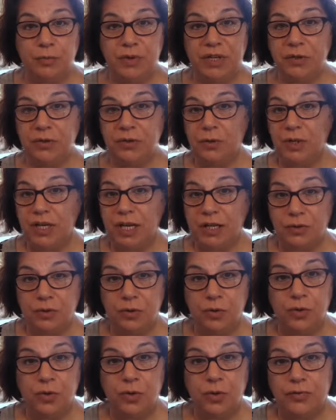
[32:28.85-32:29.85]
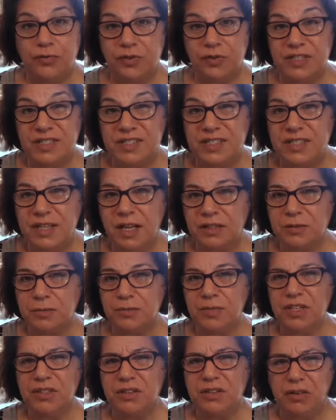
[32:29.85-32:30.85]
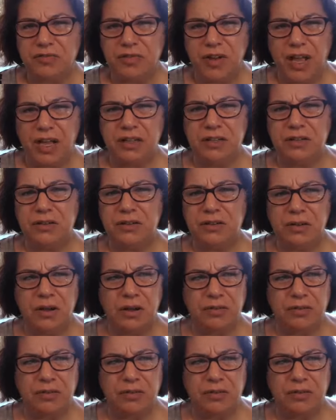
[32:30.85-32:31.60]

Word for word: where you let go of resentment, of anger,